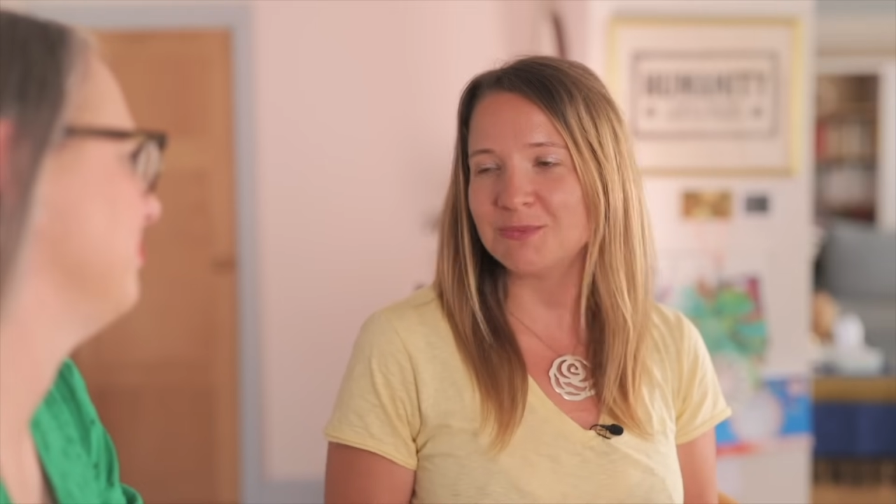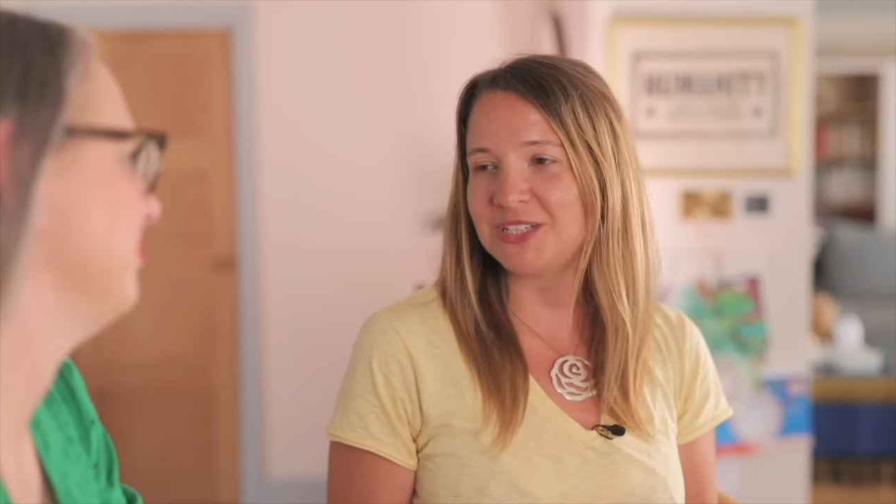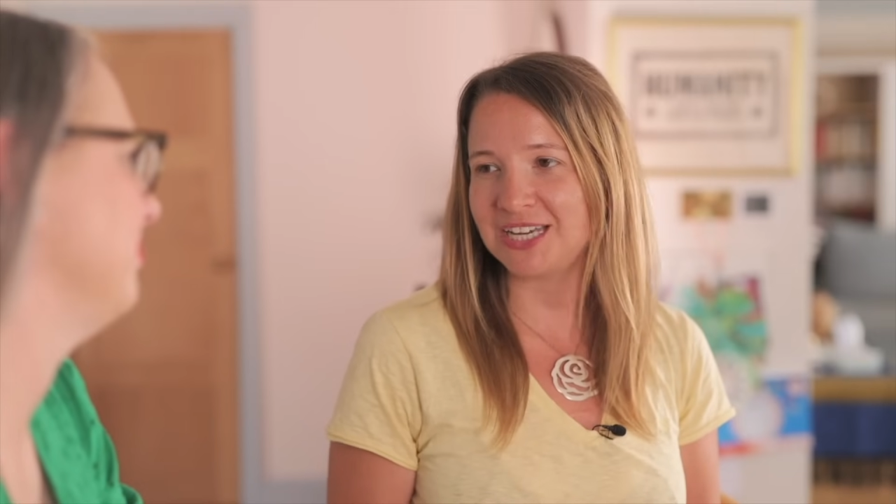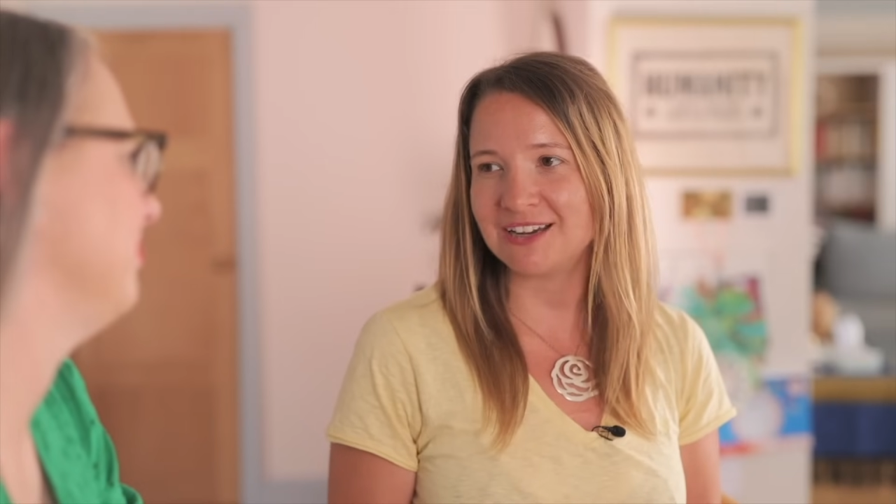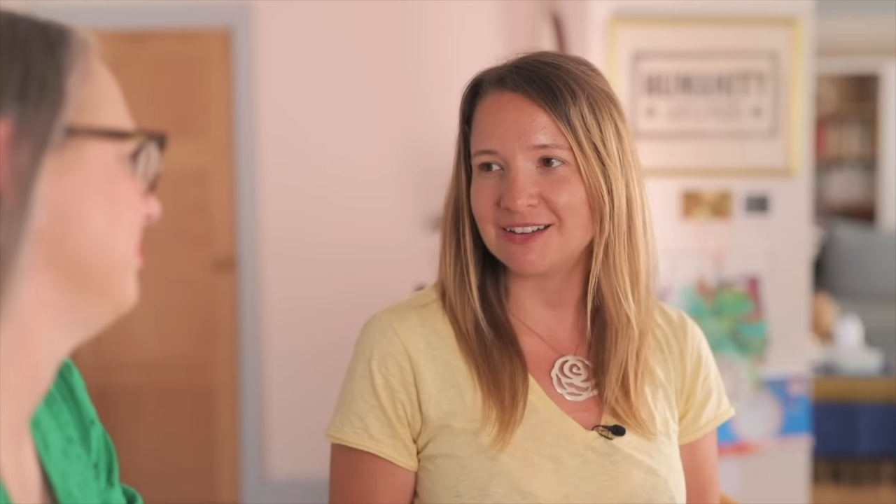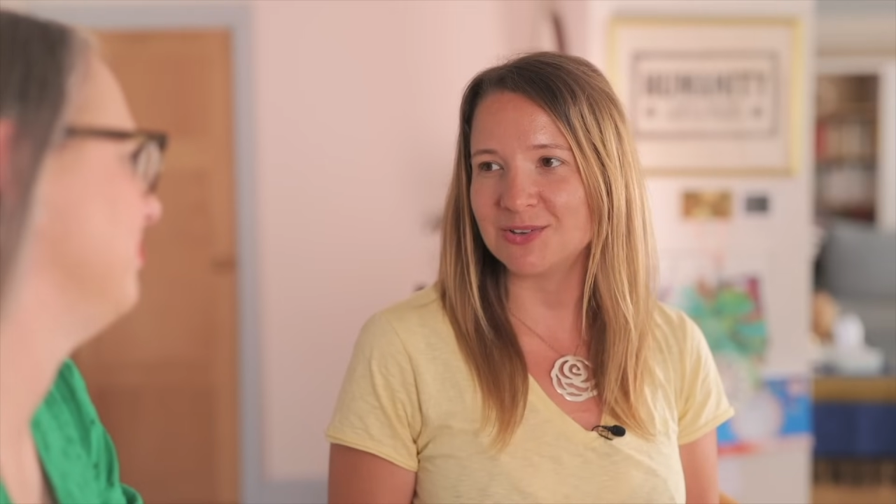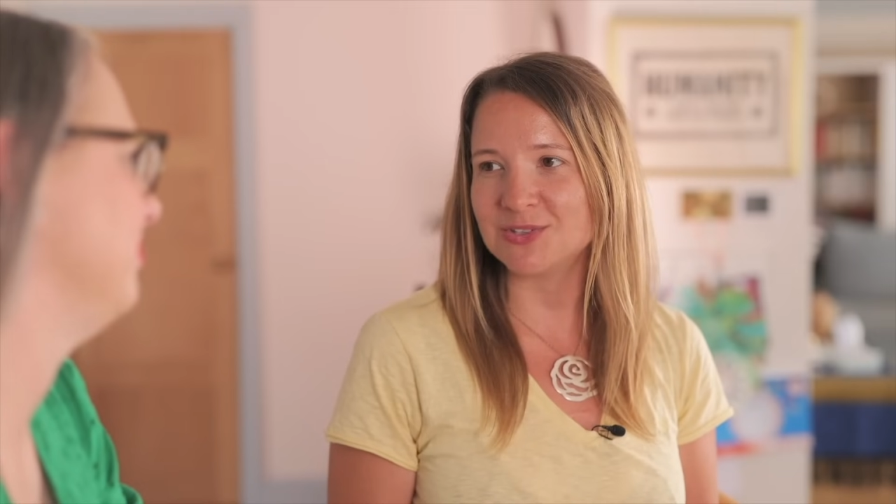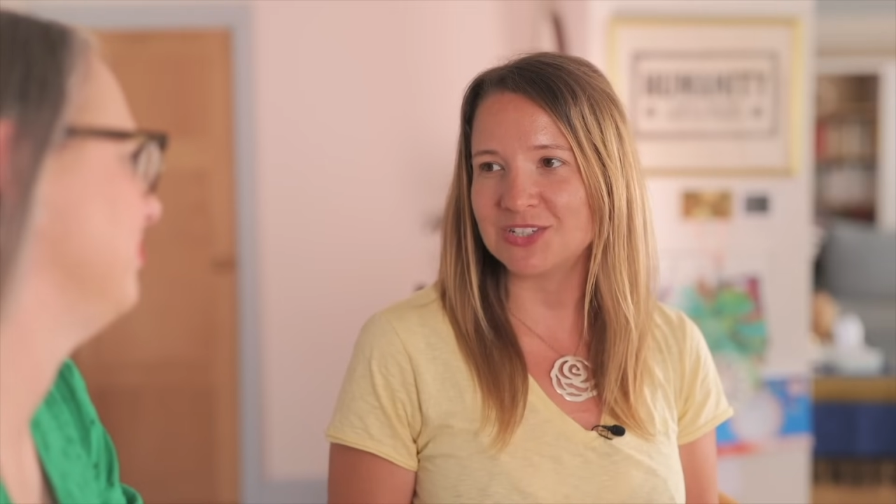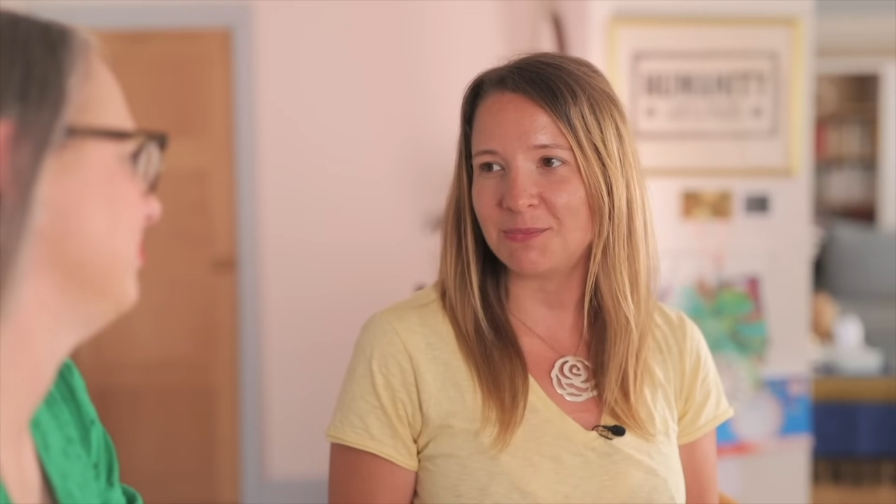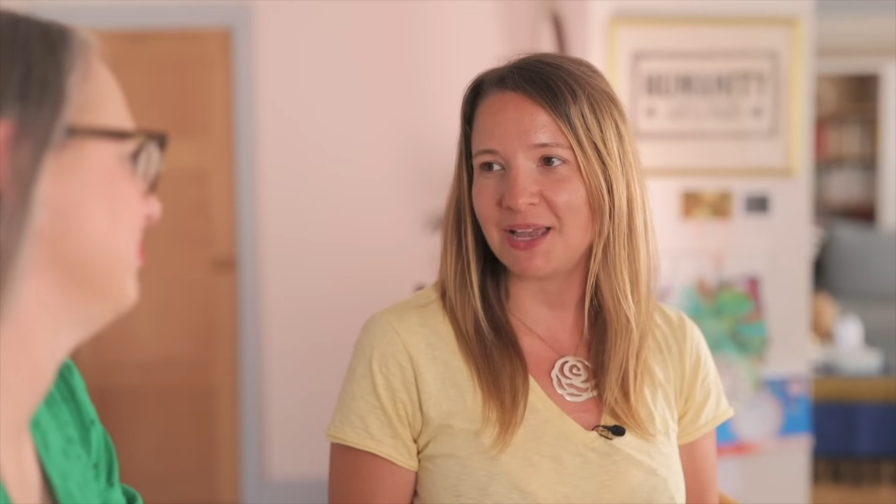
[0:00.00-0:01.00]

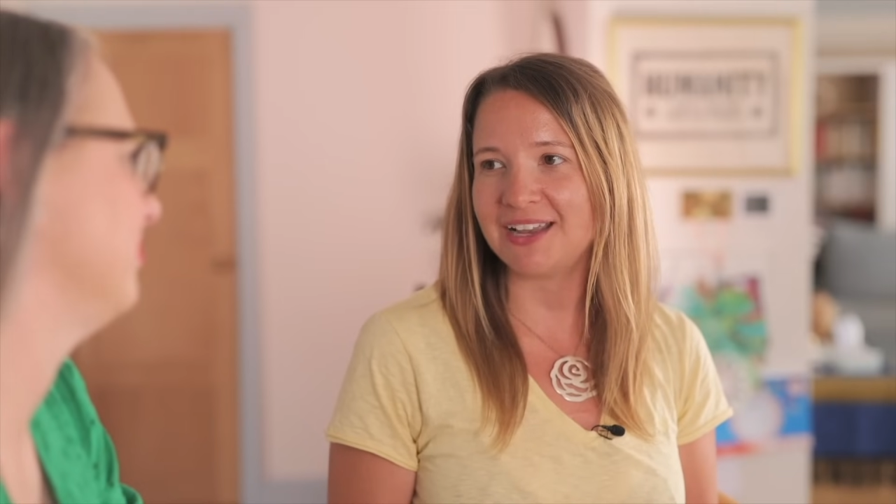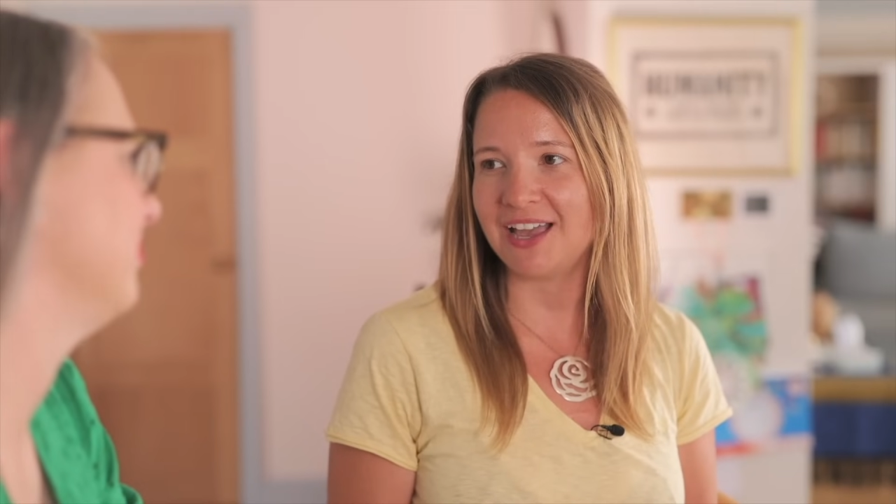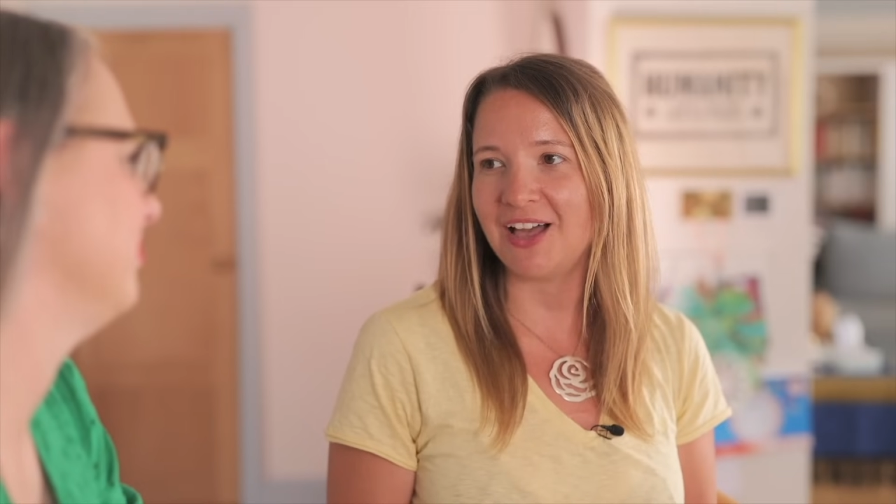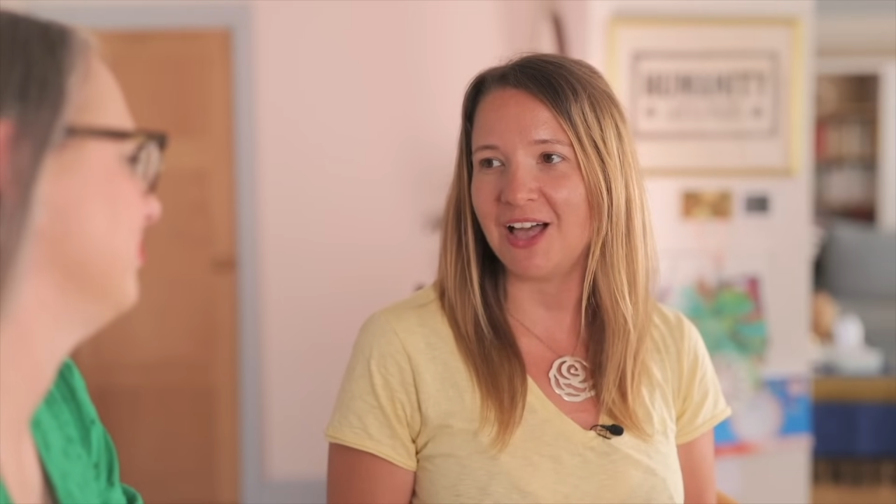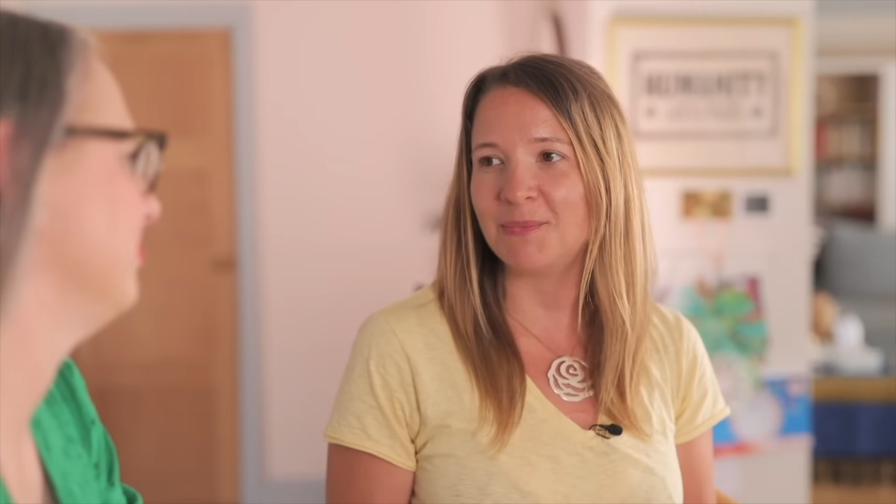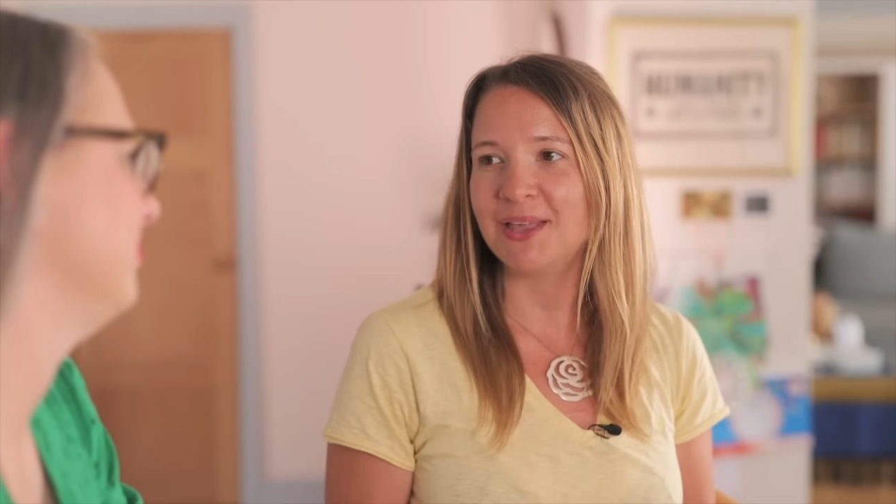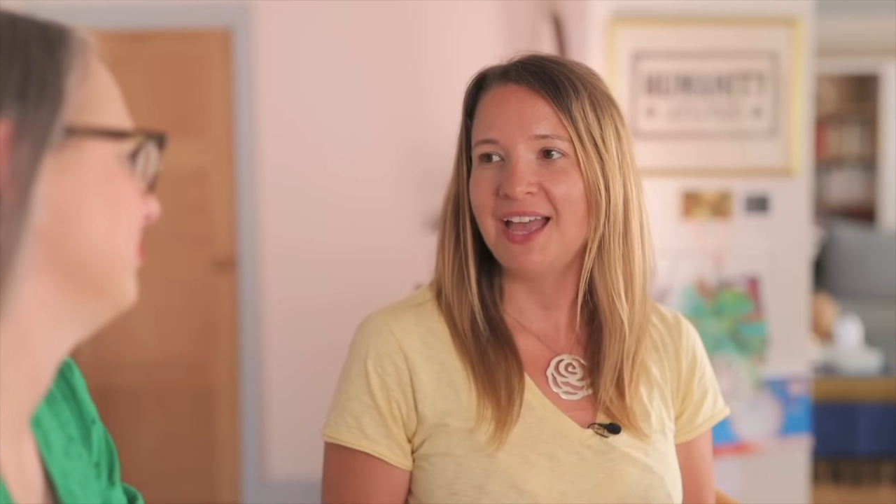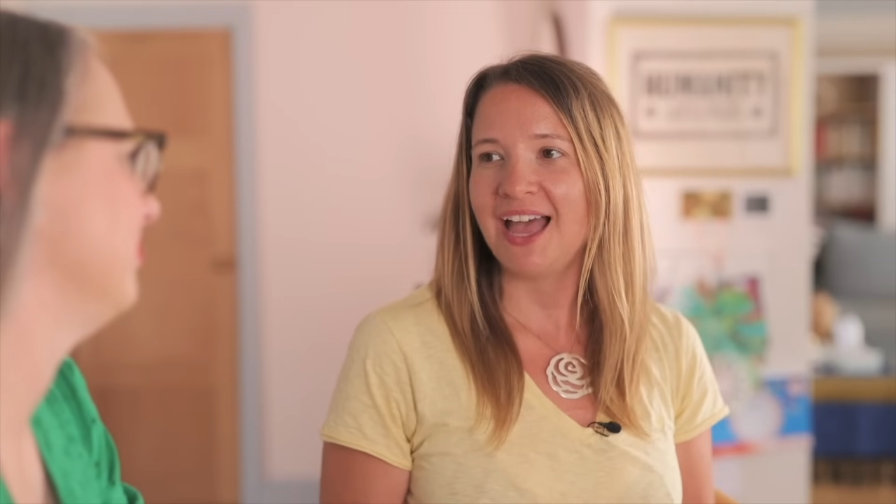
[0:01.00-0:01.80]
materials to back it up